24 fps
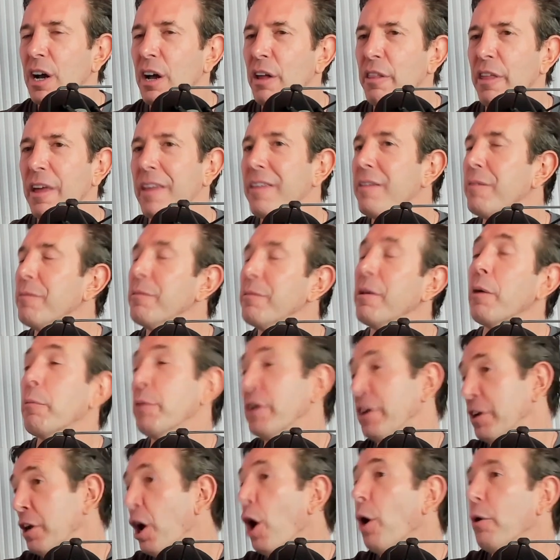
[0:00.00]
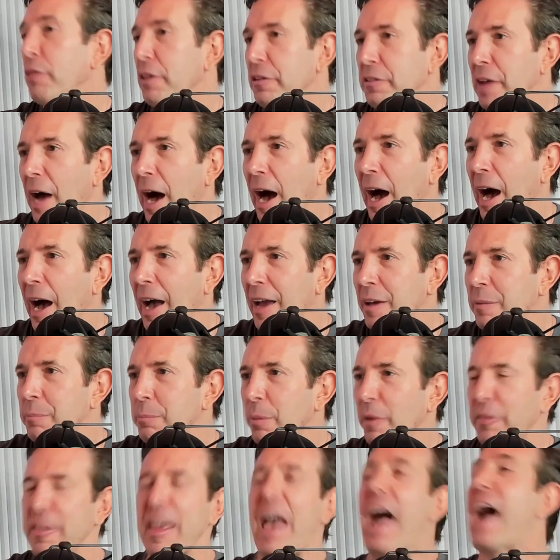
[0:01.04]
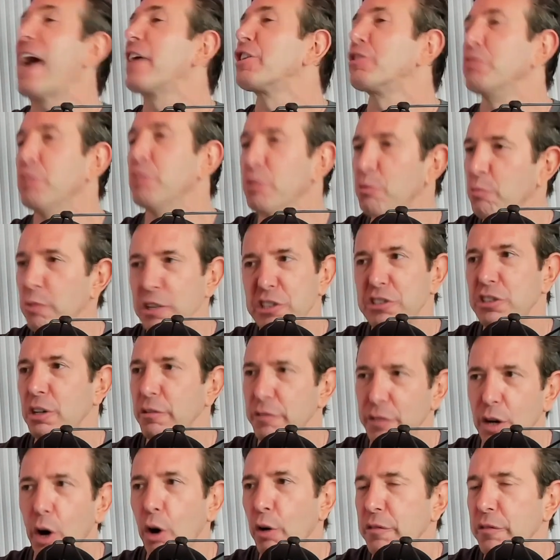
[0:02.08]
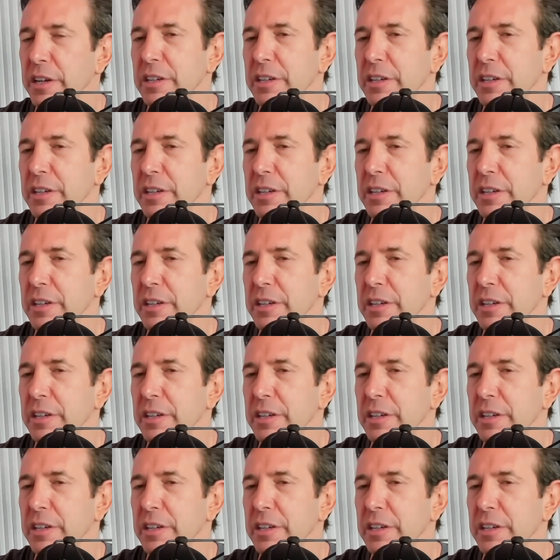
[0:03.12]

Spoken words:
than, we didn't know at the time, but the actual risk of COVID.